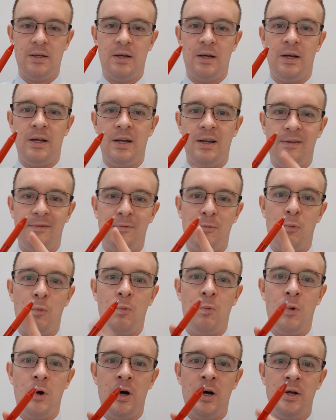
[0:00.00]
I
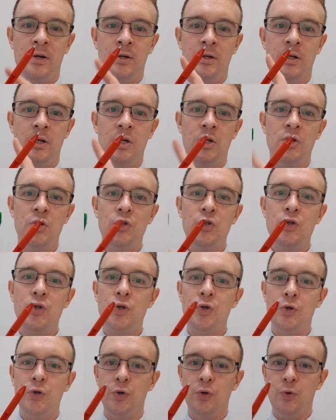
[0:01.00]
have 1,
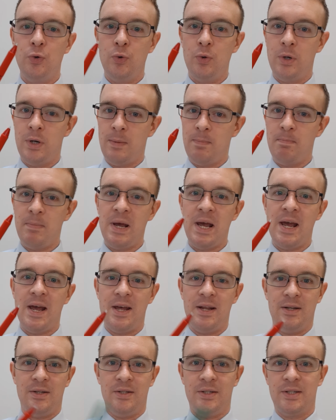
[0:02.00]
2
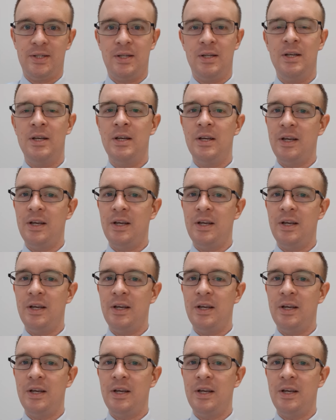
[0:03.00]
pens.